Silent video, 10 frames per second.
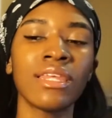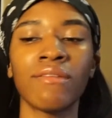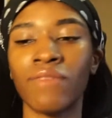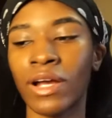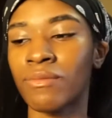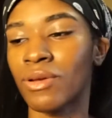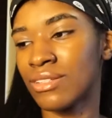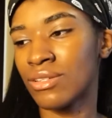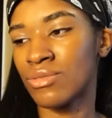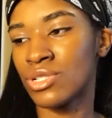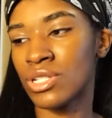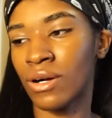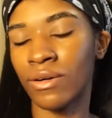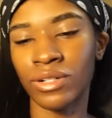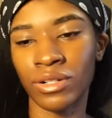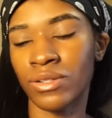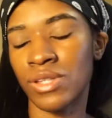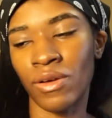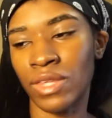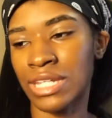the environment, it was just all girls
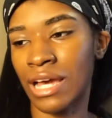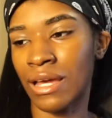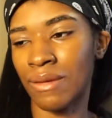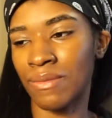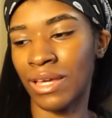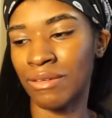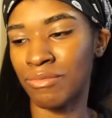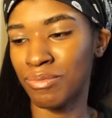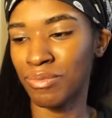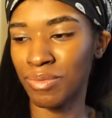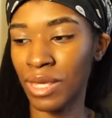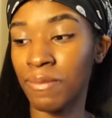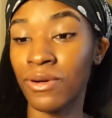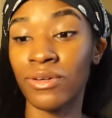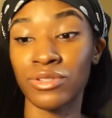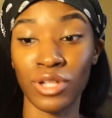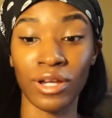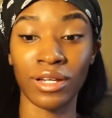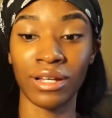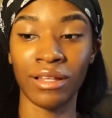all the time and people
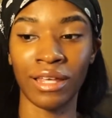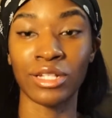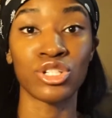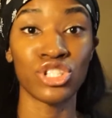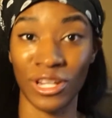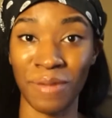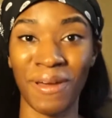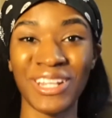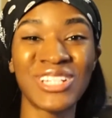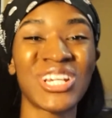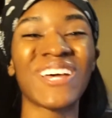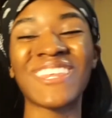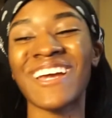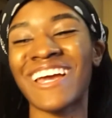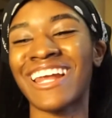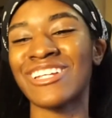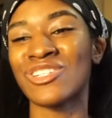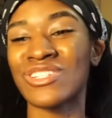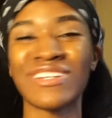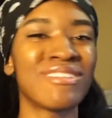talk a lot about each other, and I
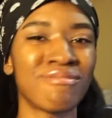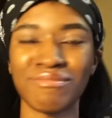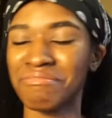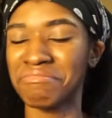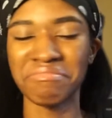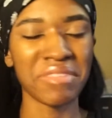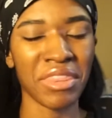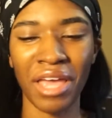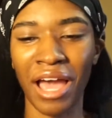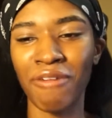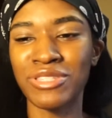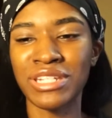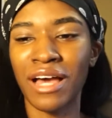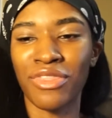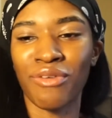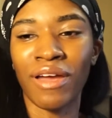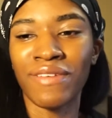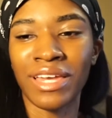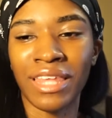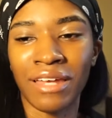just couldn't, I was not
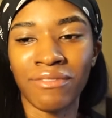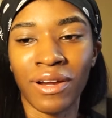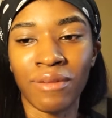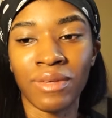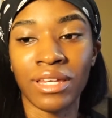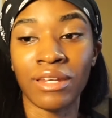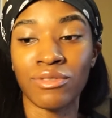thriving in that environment.